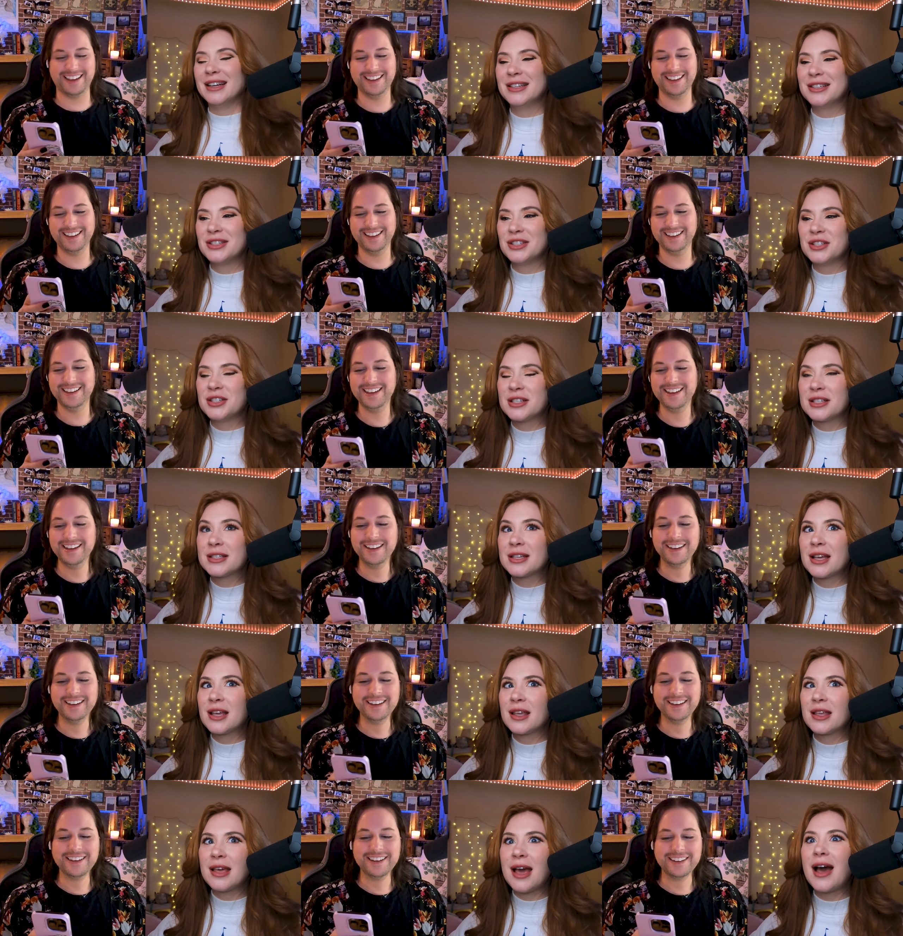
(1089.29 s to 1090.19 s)
Speaker 1: just like,
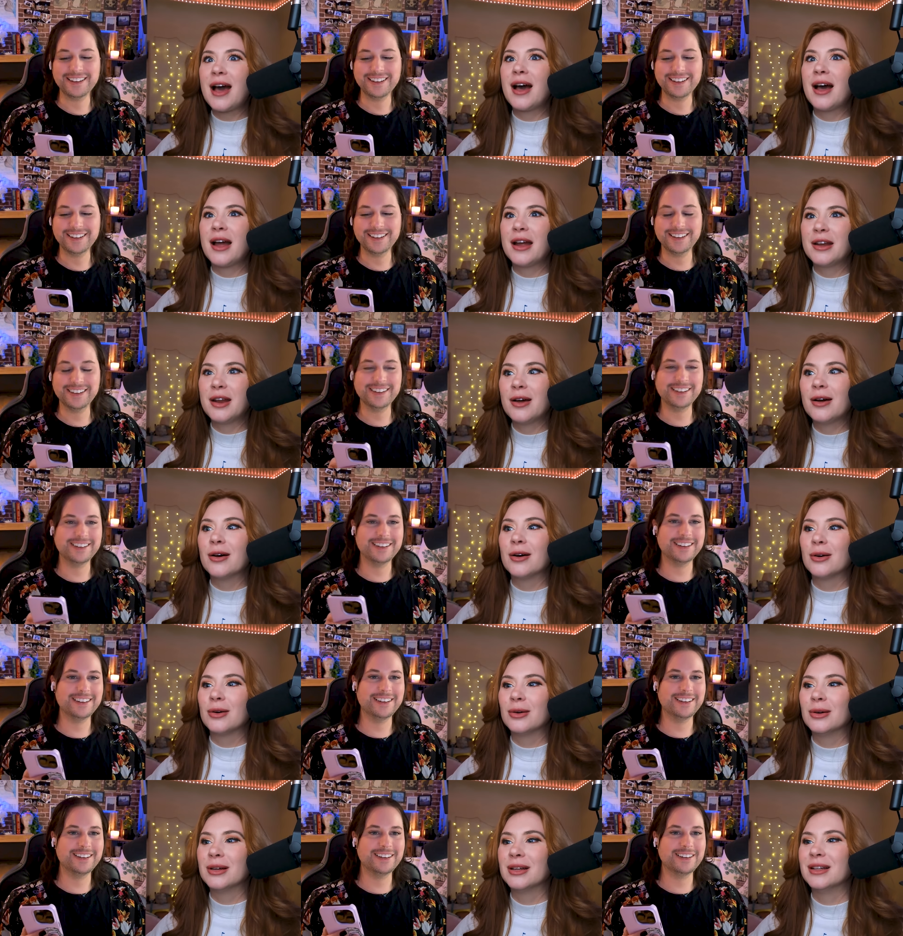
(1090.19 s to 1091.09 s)
yeah, I
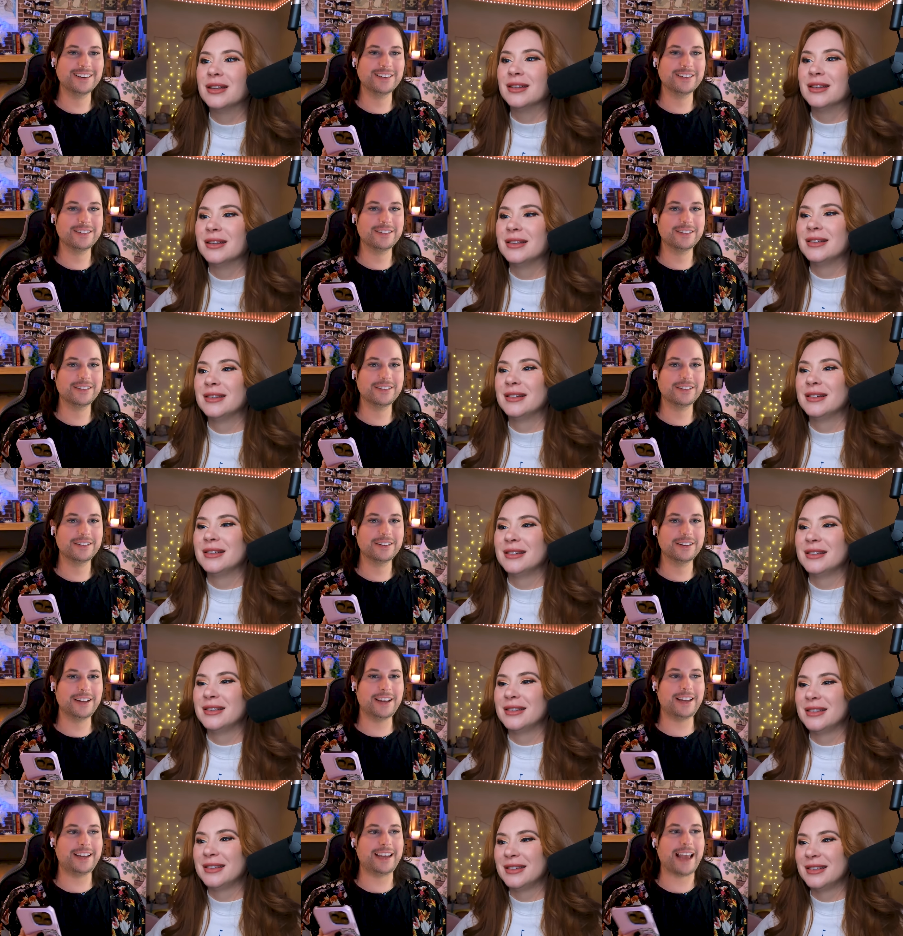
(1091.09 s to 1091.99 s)
know.
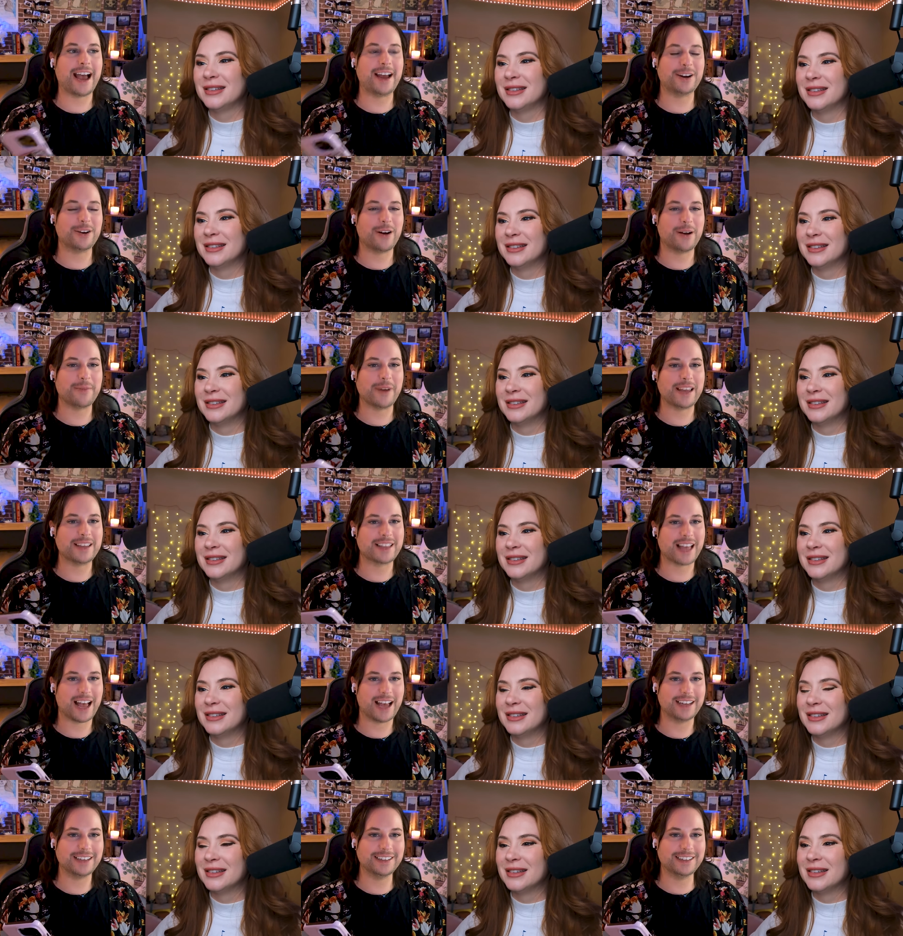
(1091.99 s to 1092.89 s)
Speaker 2: yeah, I know I made
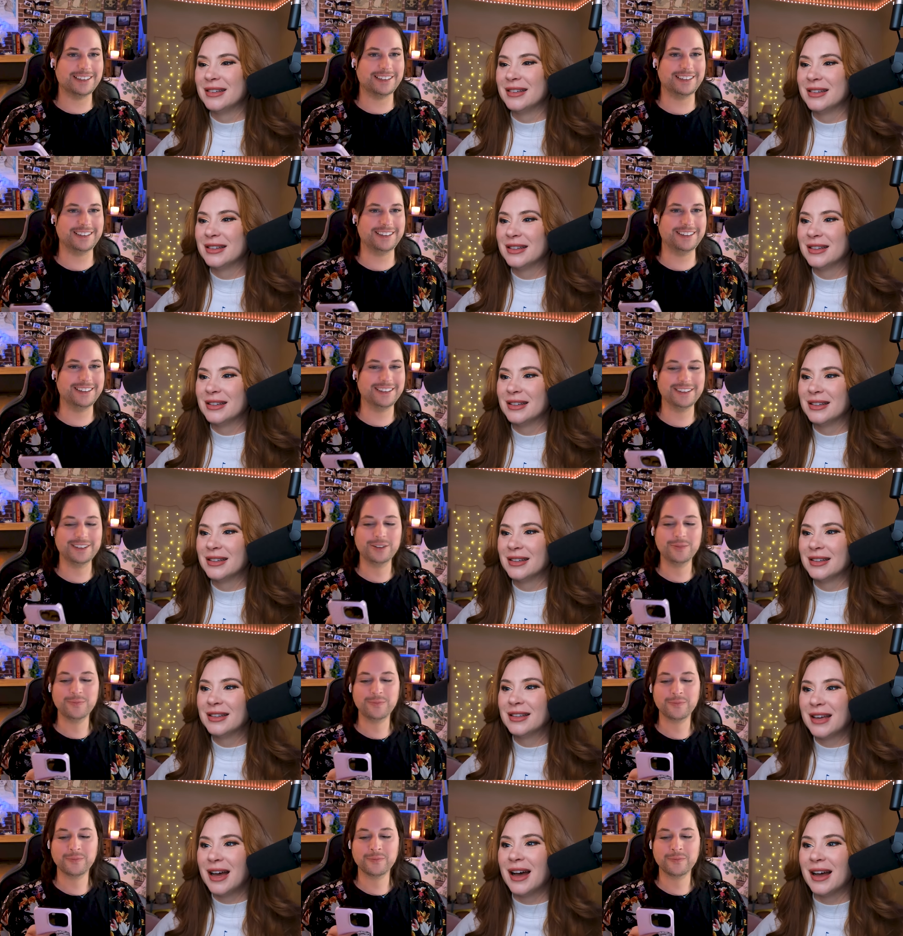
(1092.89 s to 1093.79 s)
that.
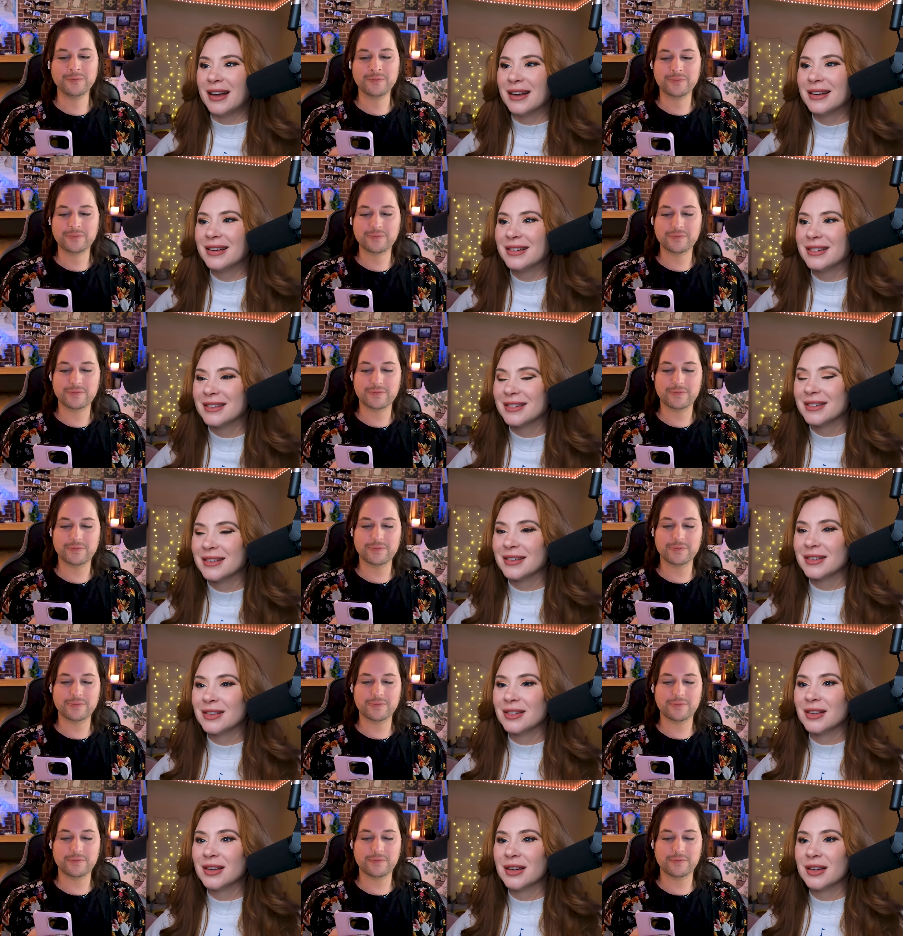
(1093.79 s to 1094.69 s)
yeah.
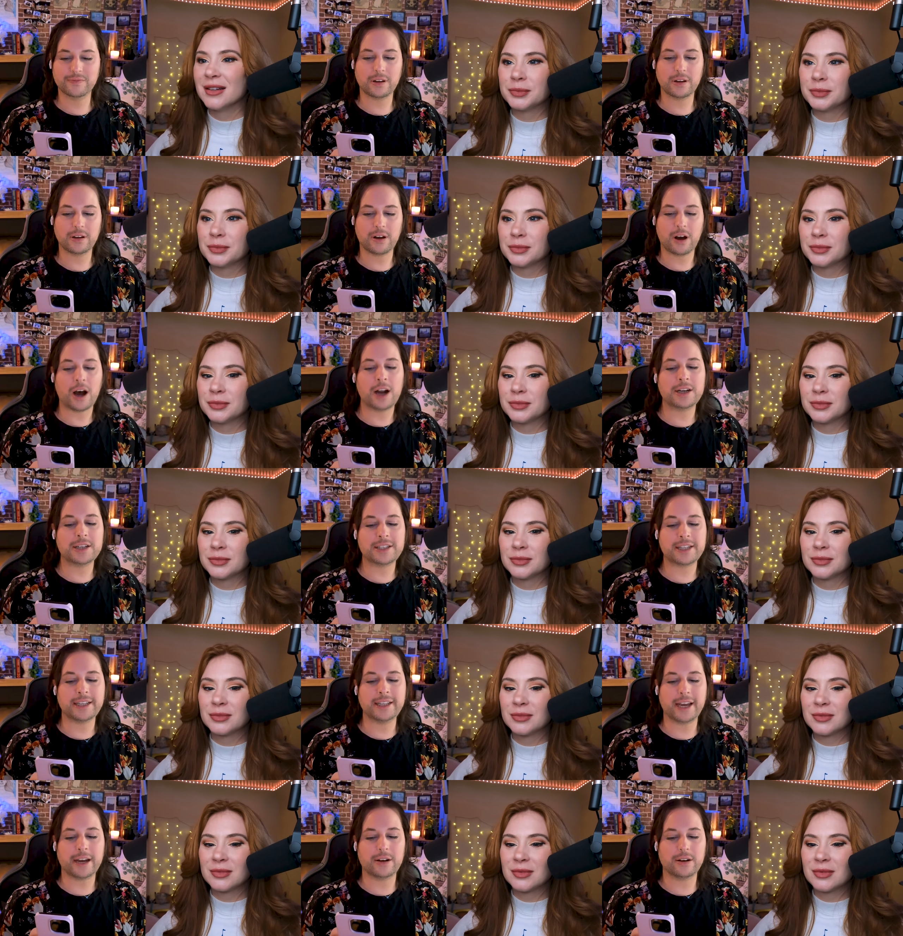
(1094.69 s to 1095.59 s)

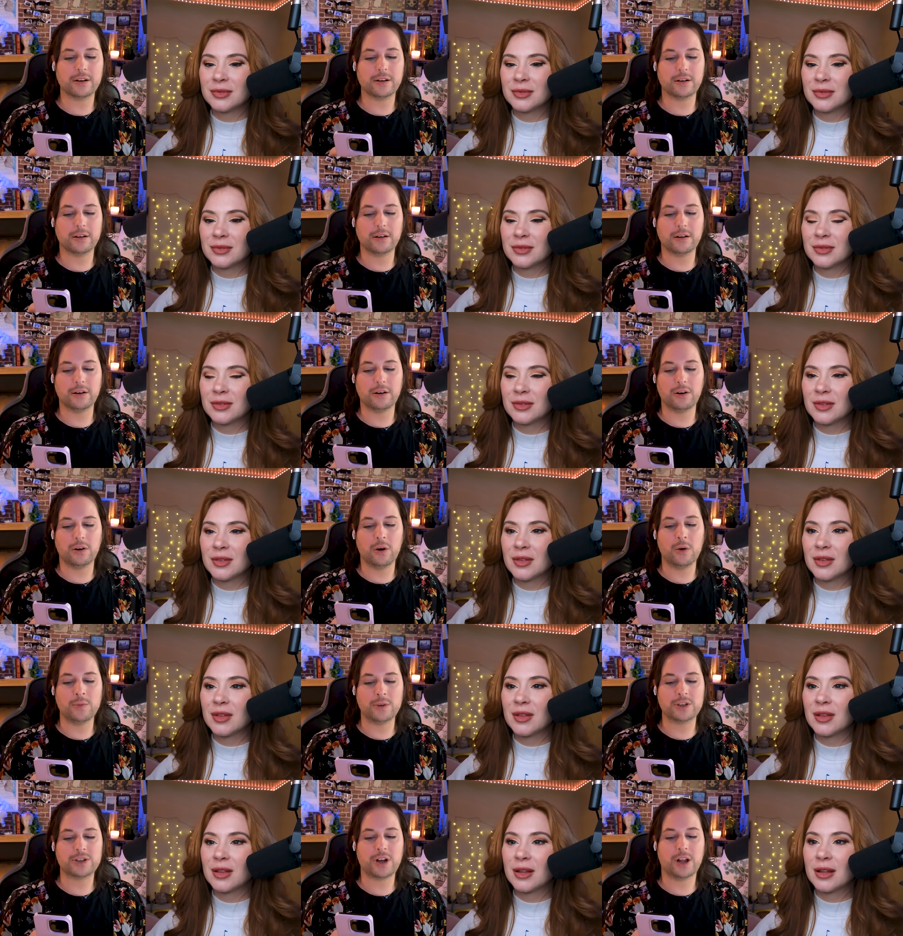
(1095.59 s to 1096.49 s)
Honestly, like
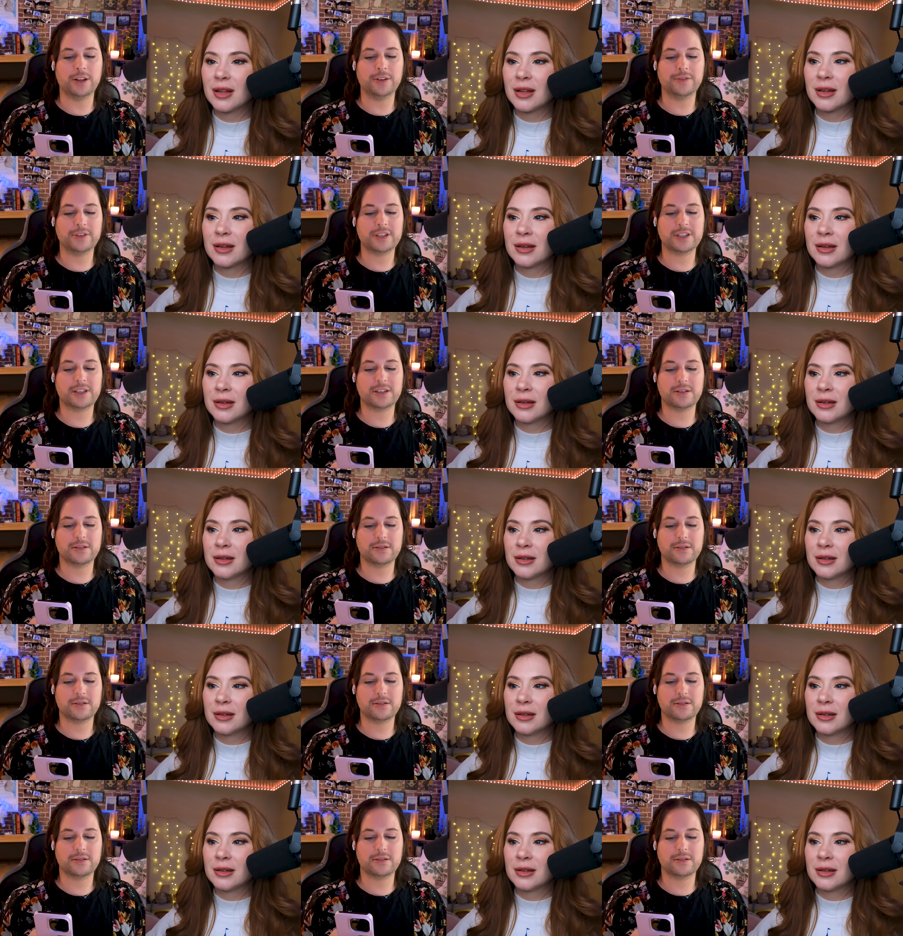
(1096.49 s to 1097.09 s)
almost all of his